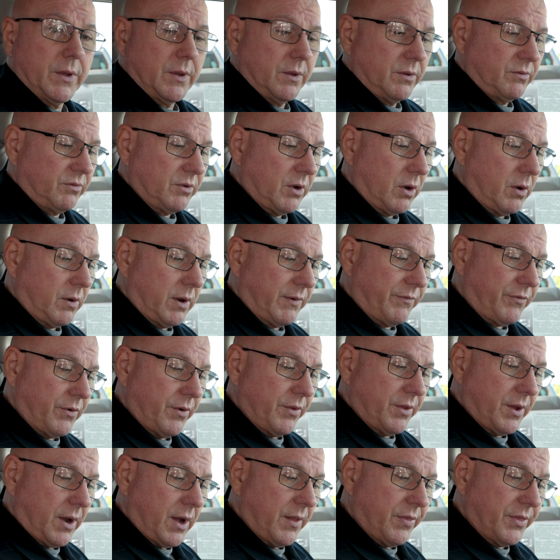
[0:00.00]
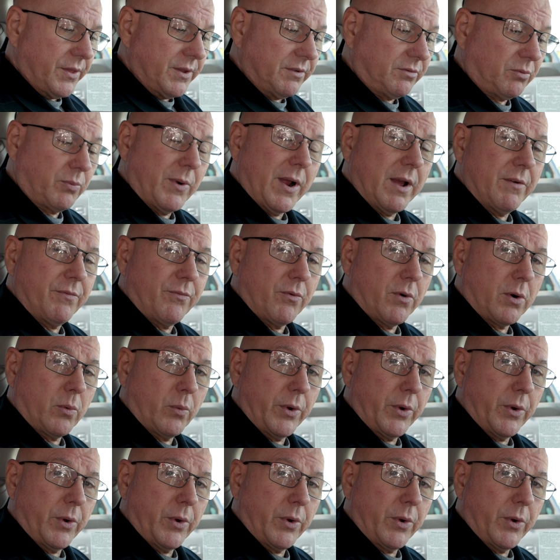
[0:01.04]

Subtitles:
So on this RAV4,